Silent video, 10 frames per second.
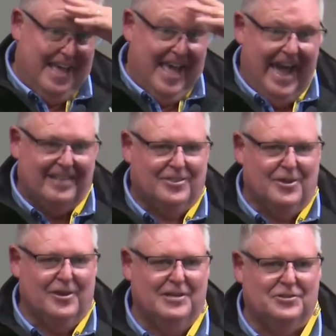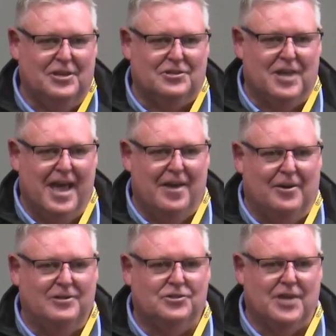At 36 now, and I
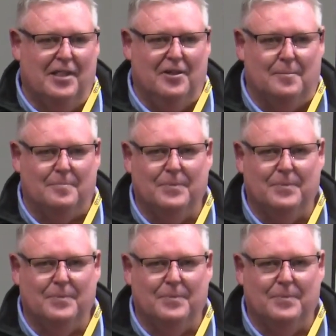sell them.